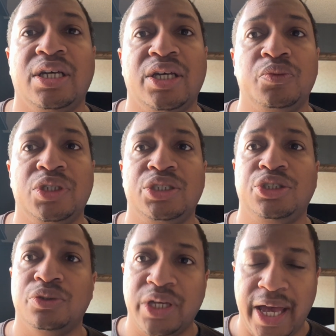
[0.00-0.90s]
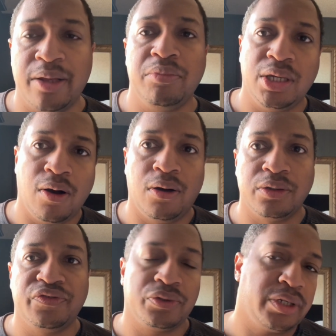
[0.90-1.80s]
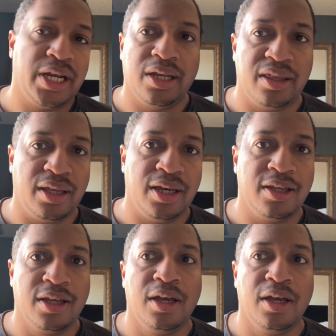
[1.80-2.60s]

in which you can be called for anything.